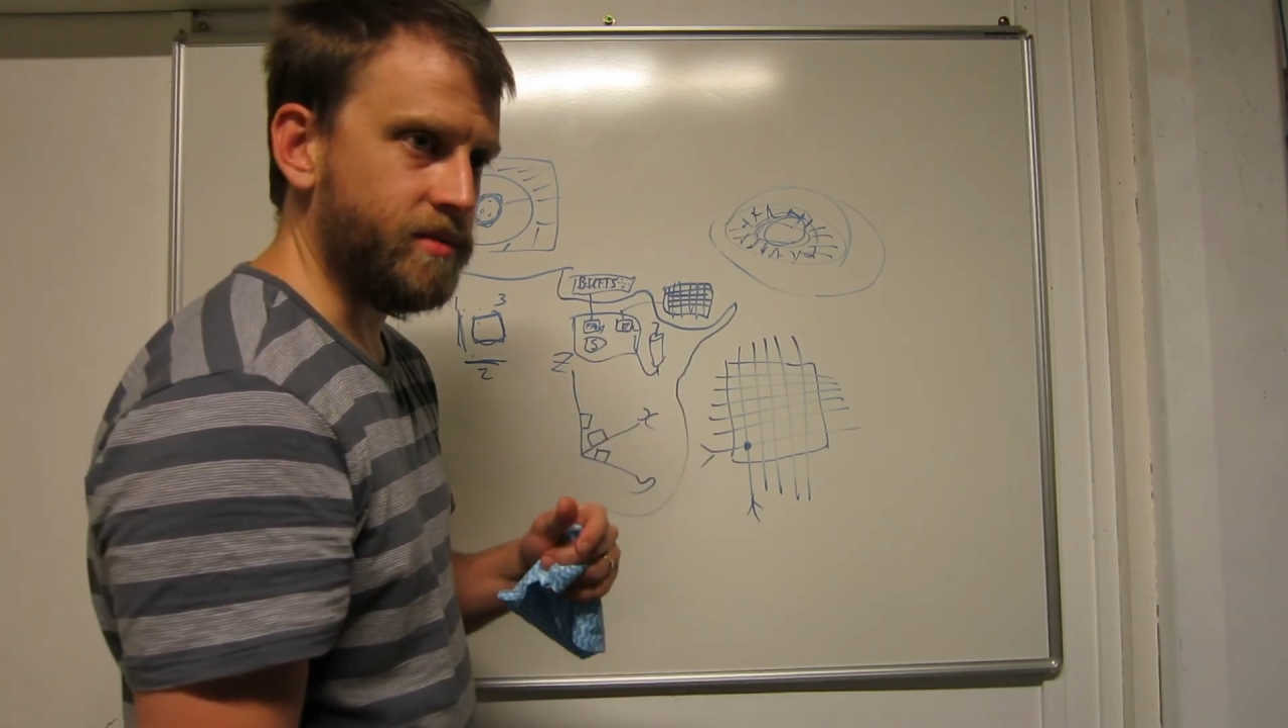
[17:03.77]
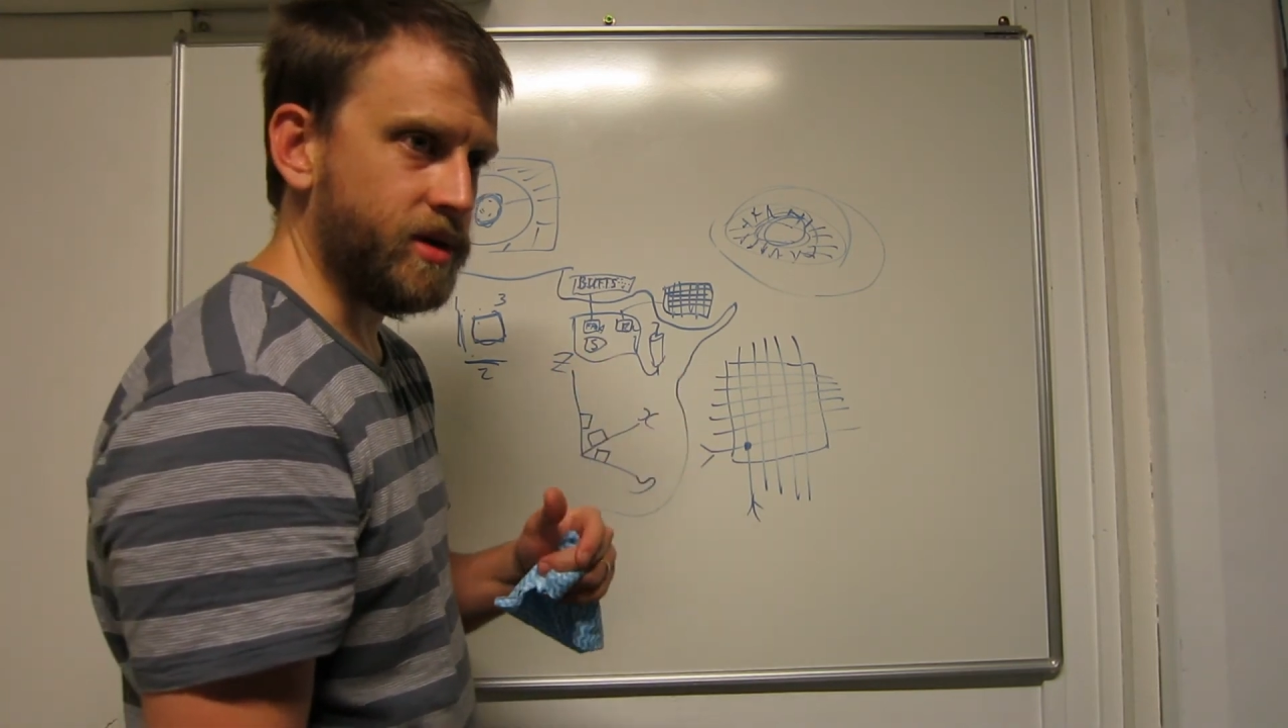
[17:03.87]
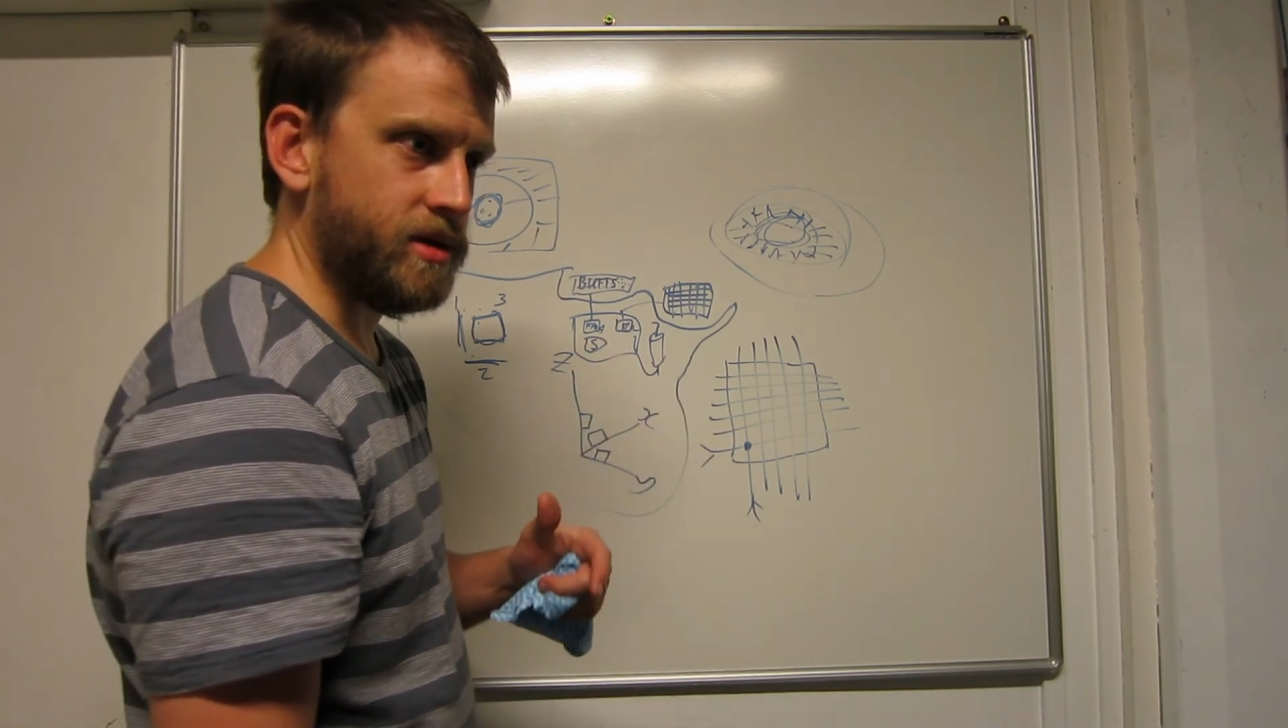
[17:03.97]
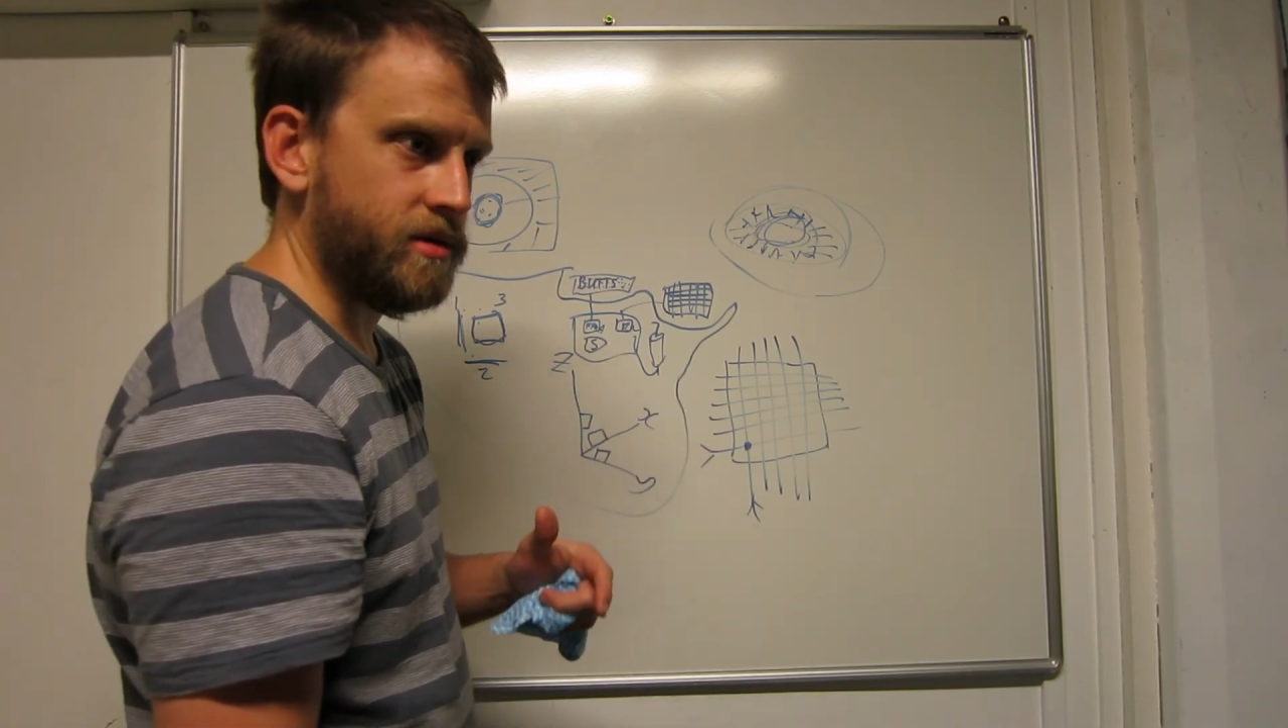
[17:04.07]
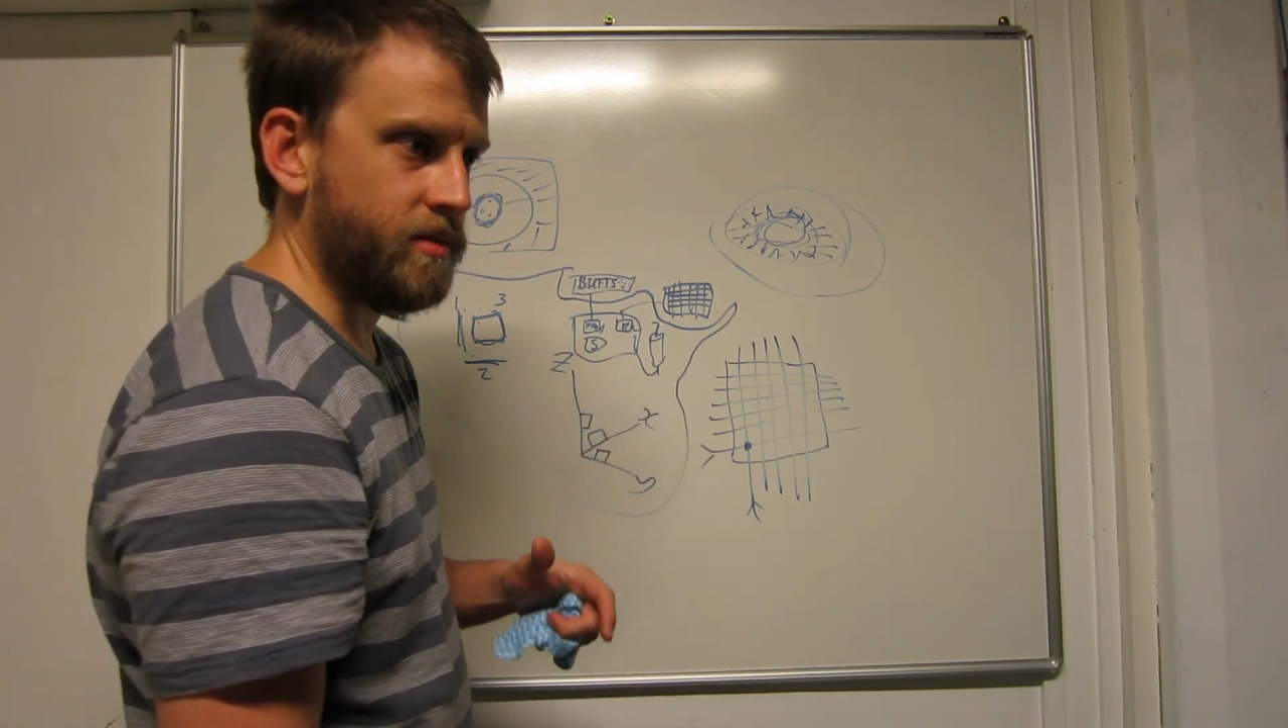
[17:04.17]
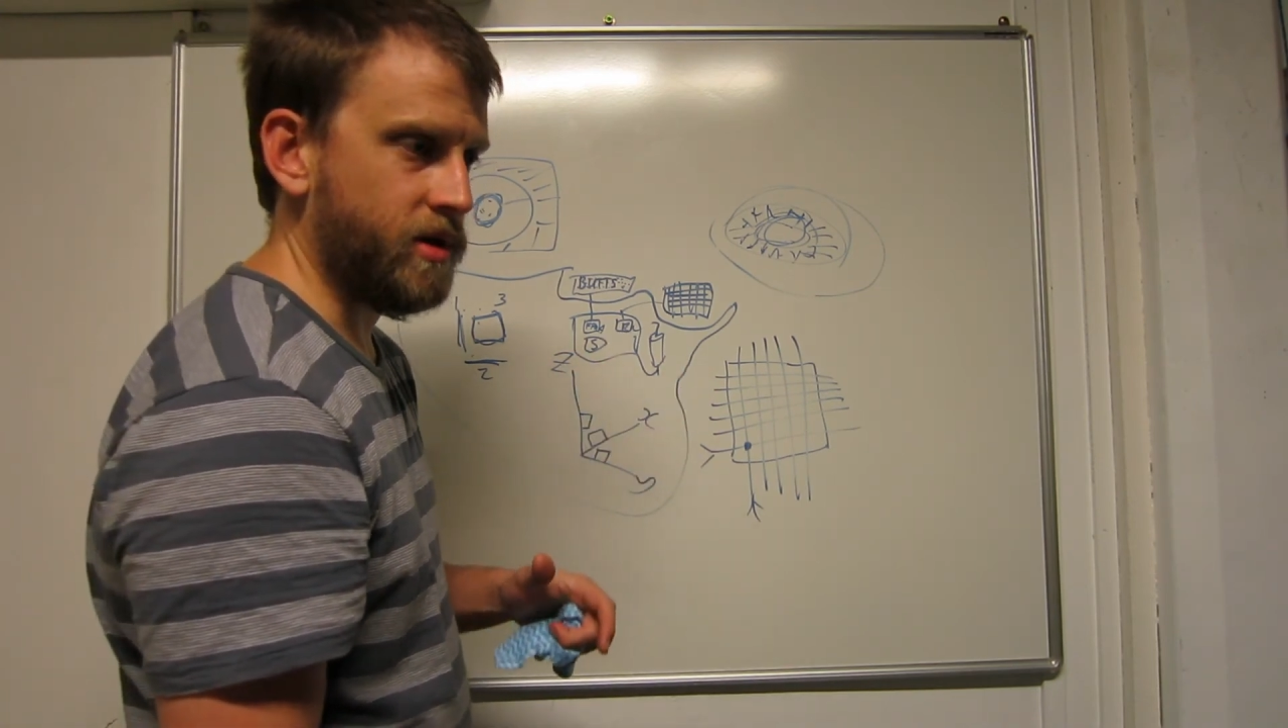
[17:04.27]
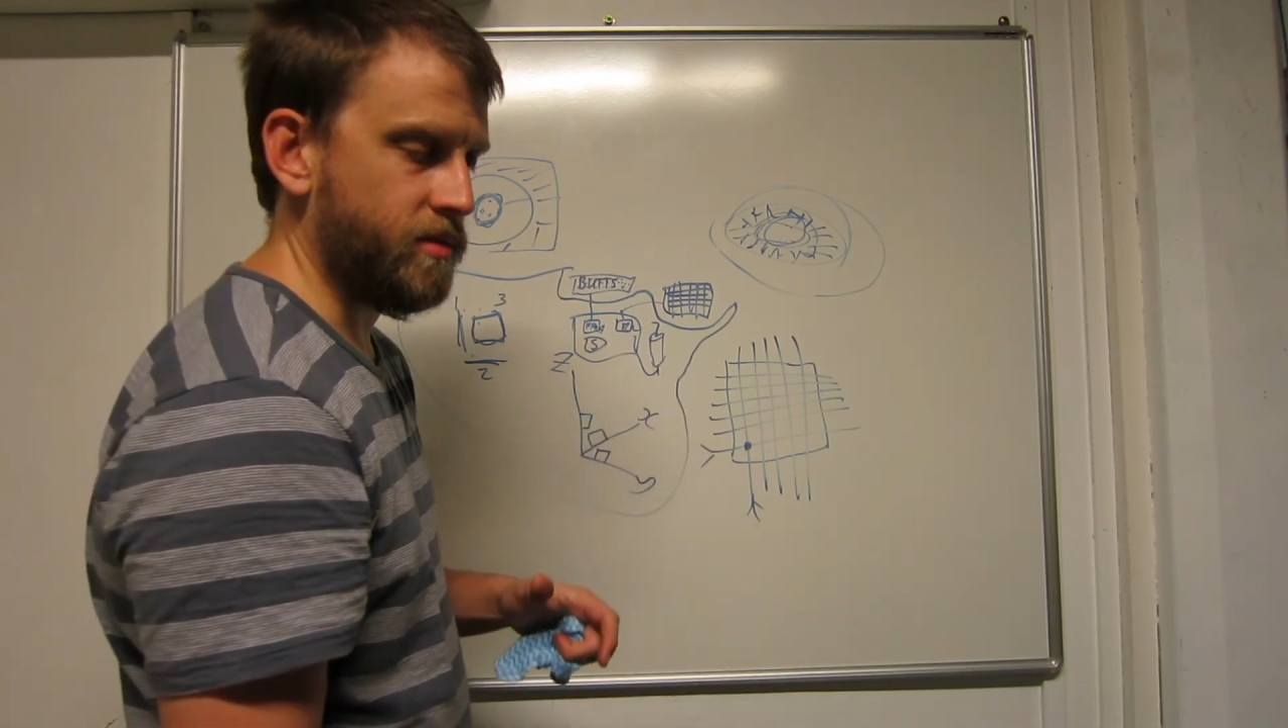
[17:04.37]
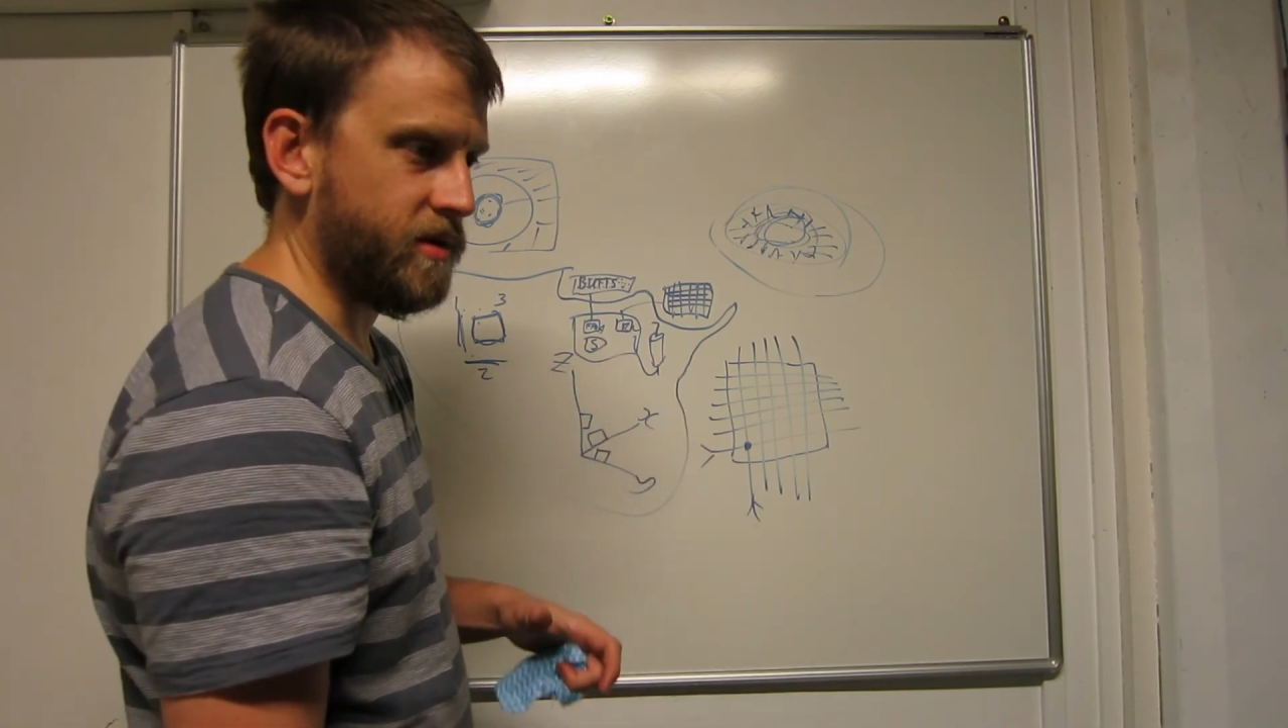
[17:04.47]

be